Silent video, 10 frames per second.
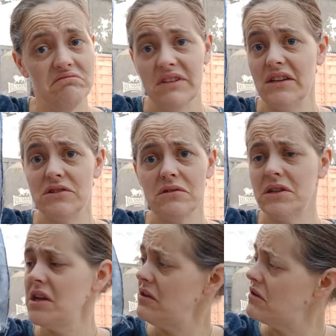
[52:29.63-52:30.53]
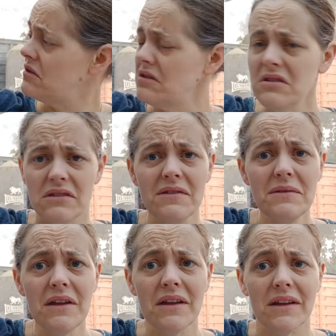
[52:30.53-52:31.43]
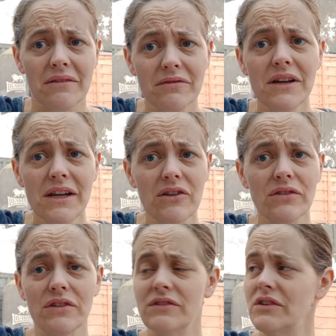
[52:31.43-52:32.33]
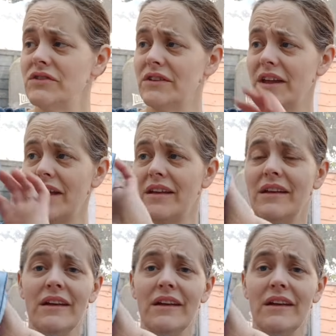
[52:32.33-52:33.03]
They look good, don't they? Really good condition there.